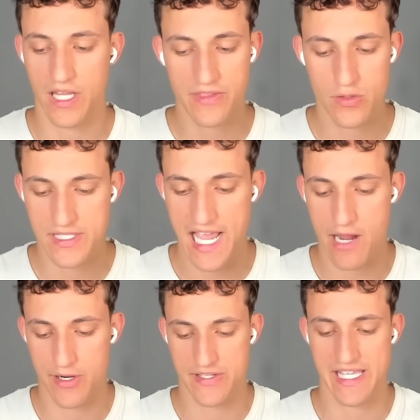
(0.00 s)
Let those
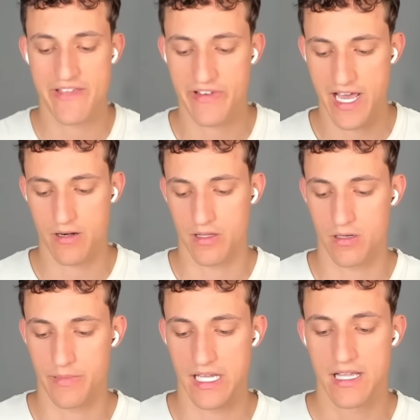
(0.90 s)
towers even out a
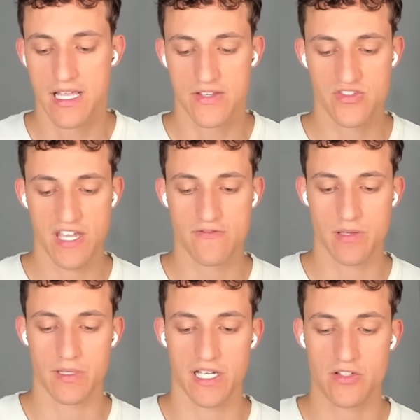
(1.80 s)
little bit. Save
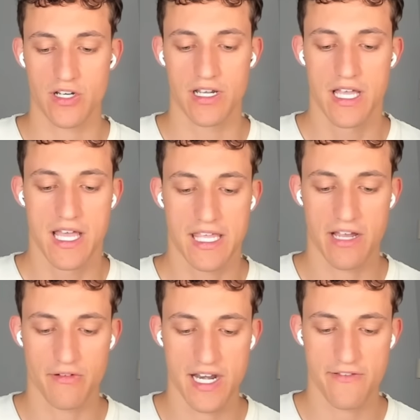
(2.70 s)
some elixir.
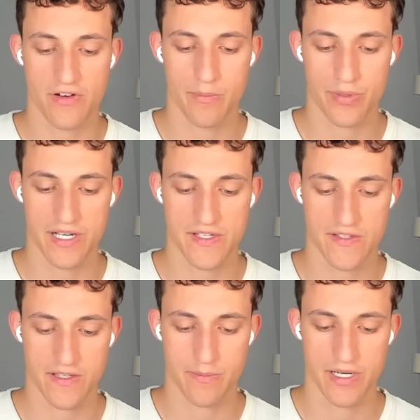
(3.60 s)
Get ready for a
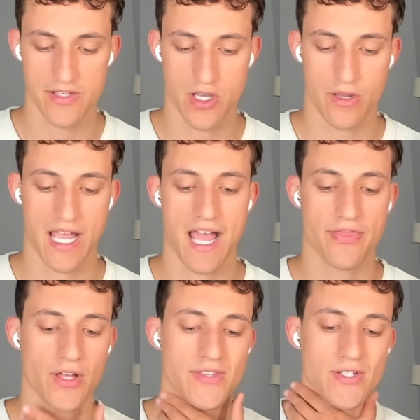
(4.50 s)
Princess at the bridge. Okay, I
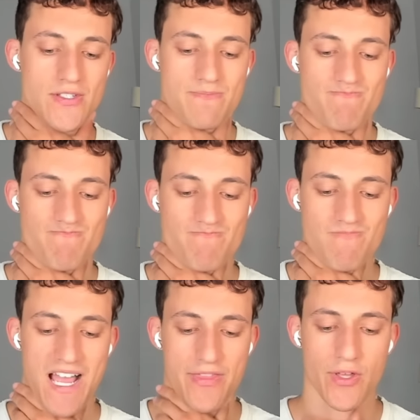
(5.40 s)
thought
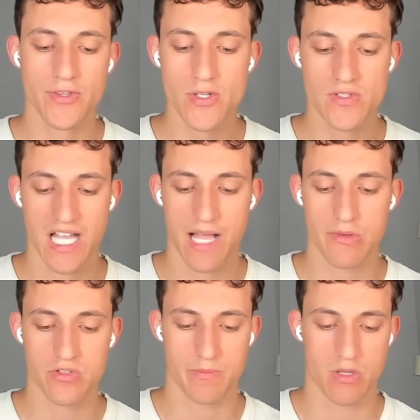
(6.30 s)
those
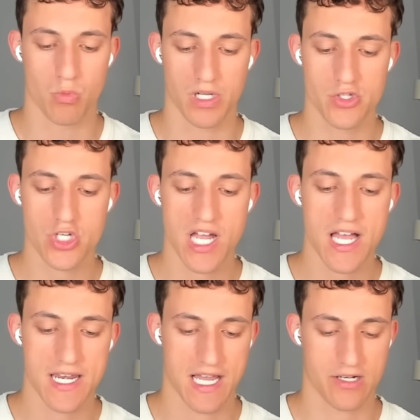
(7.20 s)
goblins would be 1
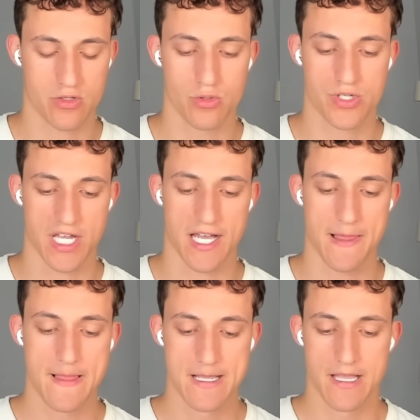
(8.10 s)
shot, not 2
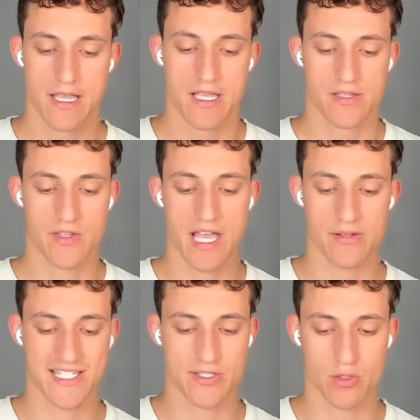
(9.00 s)
shot. So that
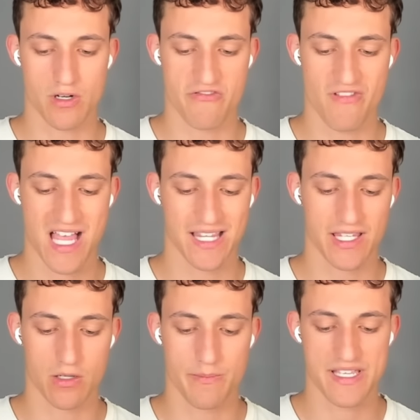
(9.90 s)
was a sort of a
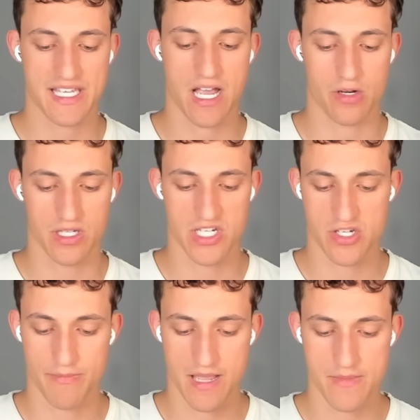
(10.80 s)
little
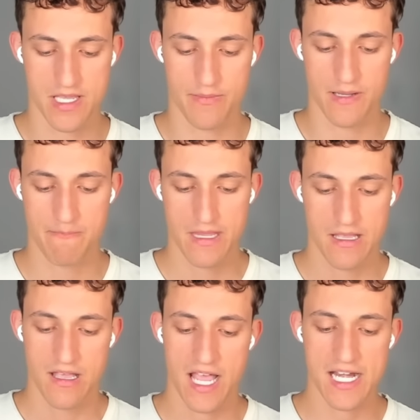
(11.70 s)
miscalculation by me, but...
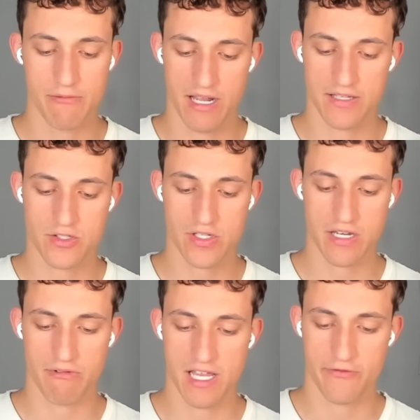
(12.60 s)
Anyway, let's just
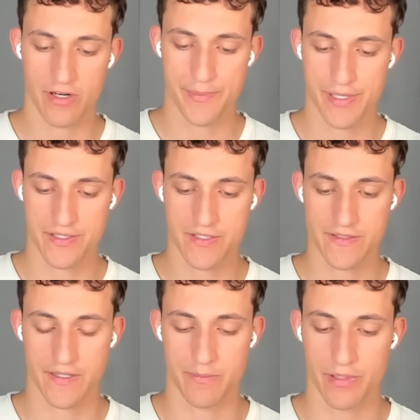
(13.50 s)
get ready for a Princess
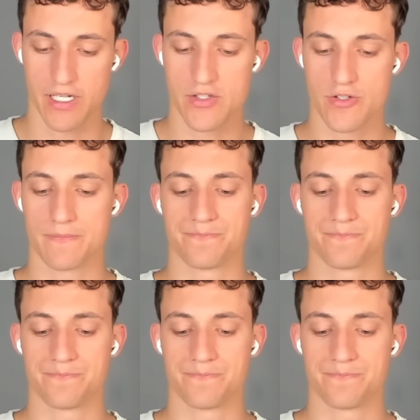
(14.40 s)
at the bridge.